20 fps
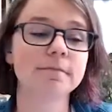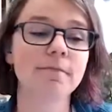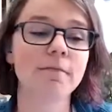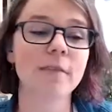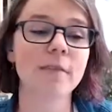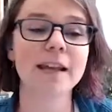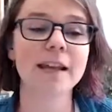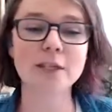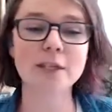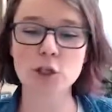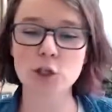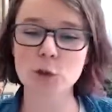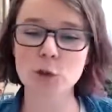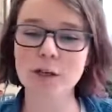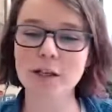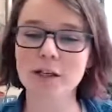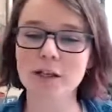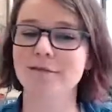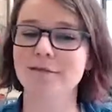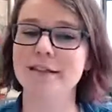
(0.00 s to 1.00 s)
In
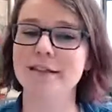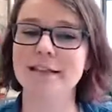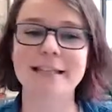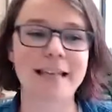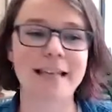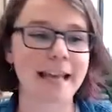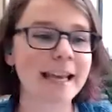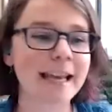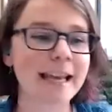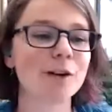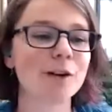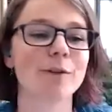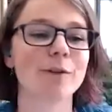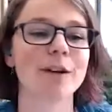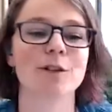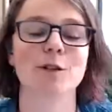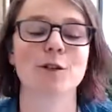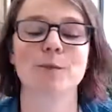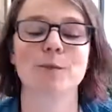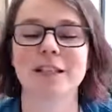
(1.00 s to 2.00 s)
short, taking a
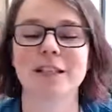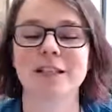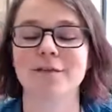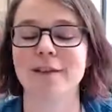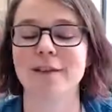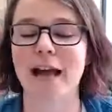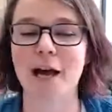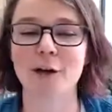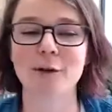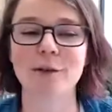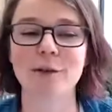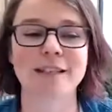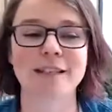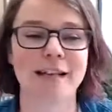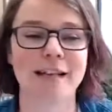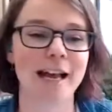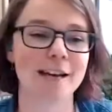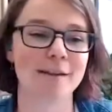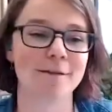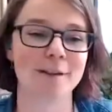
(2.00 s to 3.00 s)
retrospective
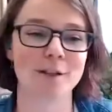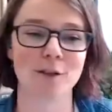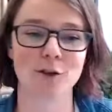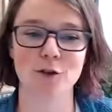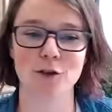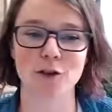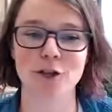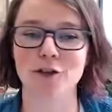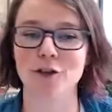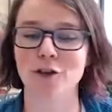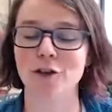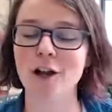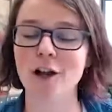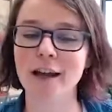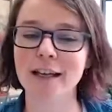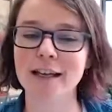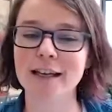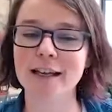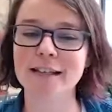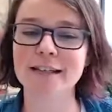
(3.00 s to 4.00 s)
outside of its traditional
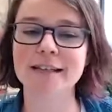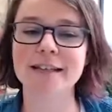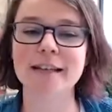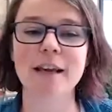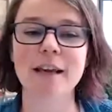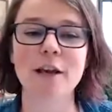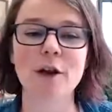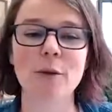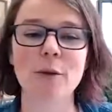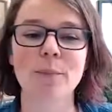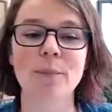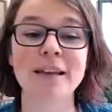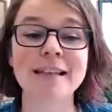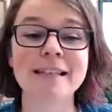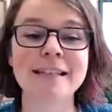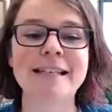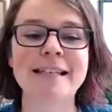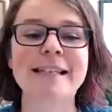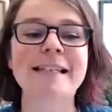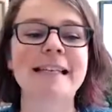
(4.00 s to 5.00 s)
audience means
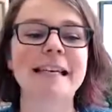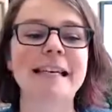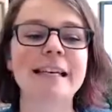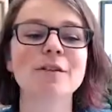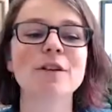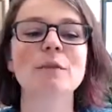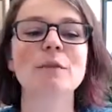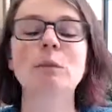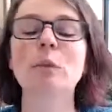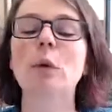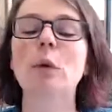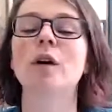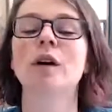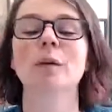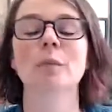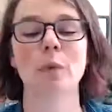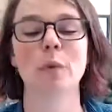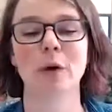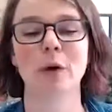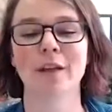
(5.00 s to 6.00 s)
that it's even more
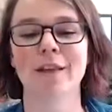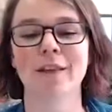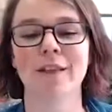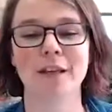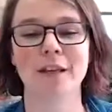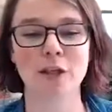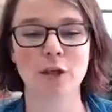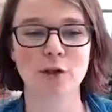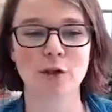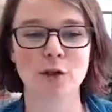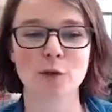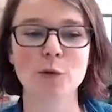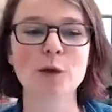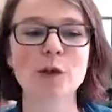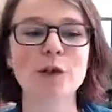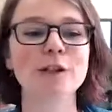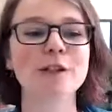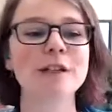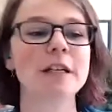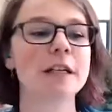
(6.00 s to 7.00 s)
important than
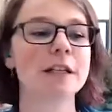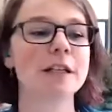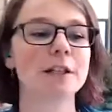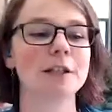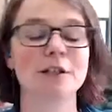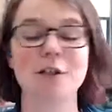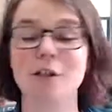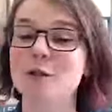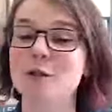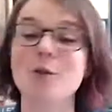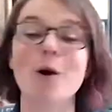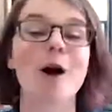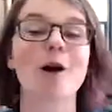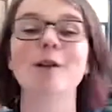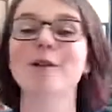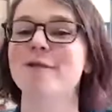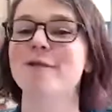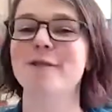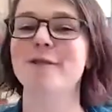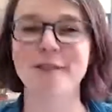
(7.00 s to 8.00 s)
usual to do all
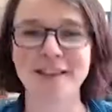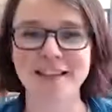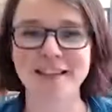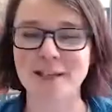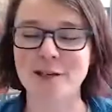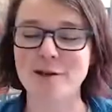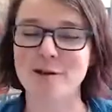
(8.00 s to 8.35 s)
of the things you would